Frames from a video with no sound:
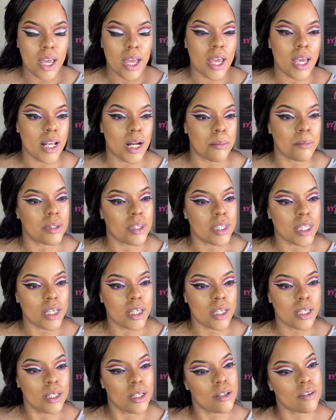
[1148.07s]
And I'm
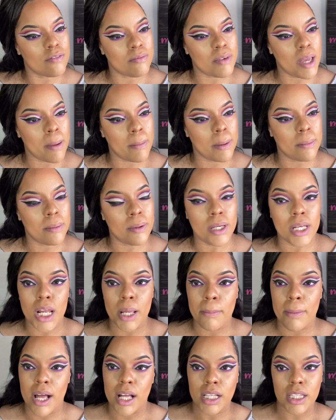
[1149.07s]
thinking of maybe putting
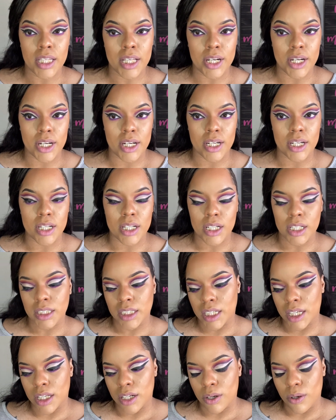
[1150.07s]
my glitter on the
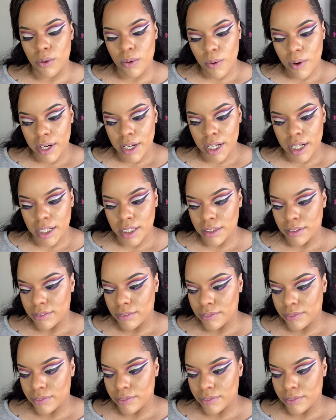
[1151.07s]
inner corner